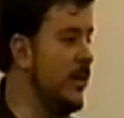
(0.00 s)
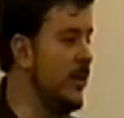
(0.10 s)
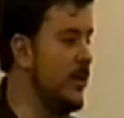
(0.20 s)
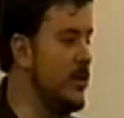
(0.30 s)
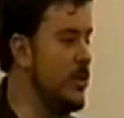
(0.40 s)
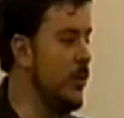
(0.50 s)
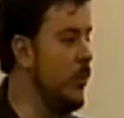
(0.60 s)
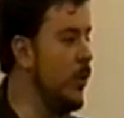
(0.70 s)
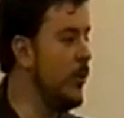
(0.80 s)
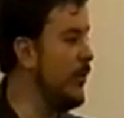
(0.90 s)
This is a
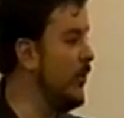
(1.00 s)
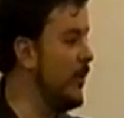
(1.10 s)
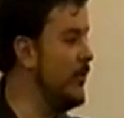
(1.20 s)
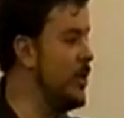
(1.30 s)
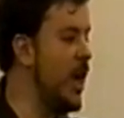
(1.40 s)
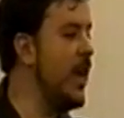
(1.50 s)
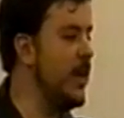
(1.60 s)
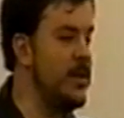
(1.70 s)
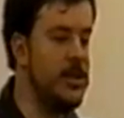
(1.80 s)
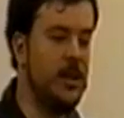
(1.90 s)
world full of
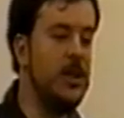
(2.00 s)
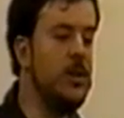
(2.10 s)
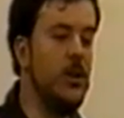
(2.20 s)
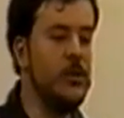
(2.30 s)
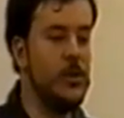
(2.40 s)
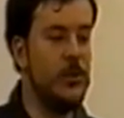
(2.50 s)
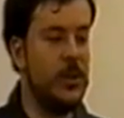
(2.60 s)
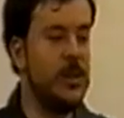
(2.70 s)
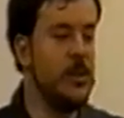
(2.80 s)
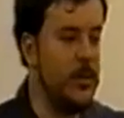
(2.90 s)
giants, and he knows what
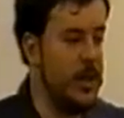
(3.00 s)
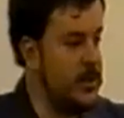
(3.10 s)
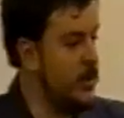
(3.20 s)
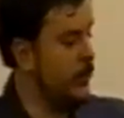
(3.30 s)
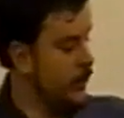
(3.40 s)
this means.